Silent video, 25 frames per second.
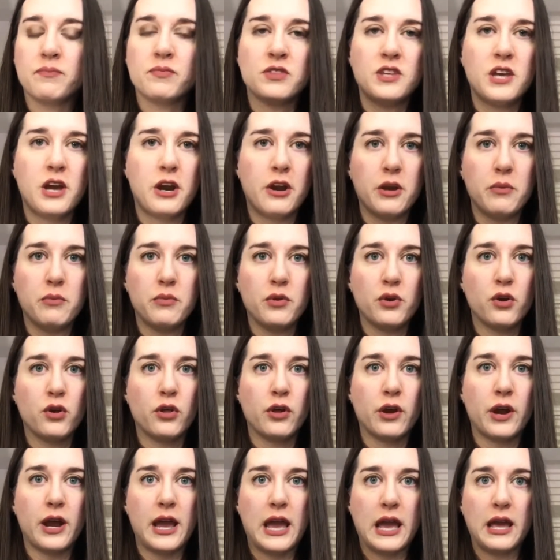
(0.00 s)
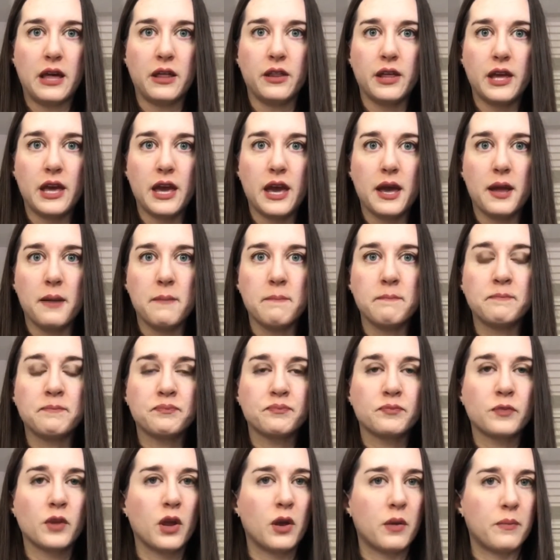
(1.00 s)
Thierry Mugler Alien.
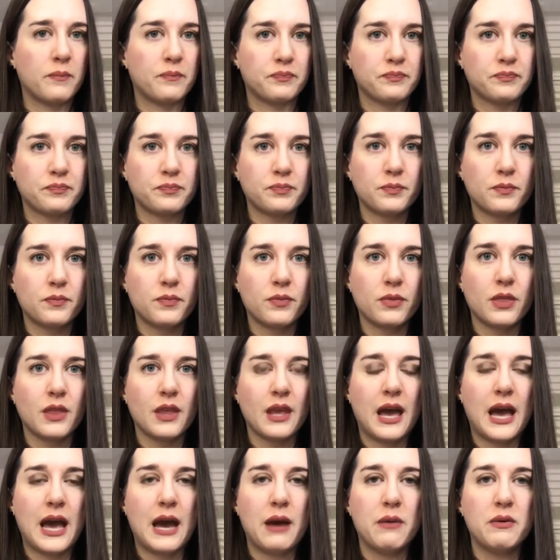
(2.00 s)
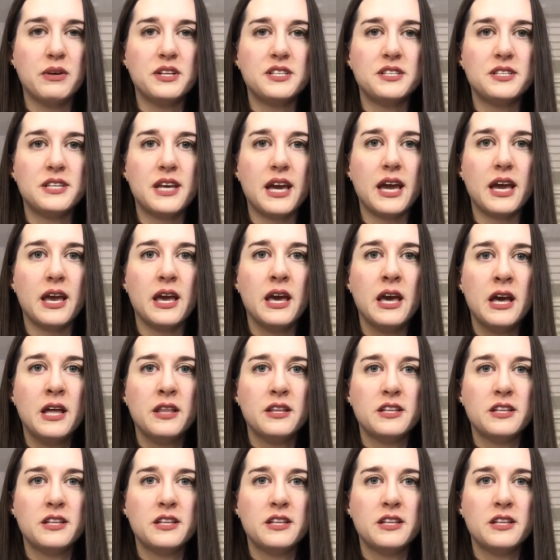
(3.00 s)
I would say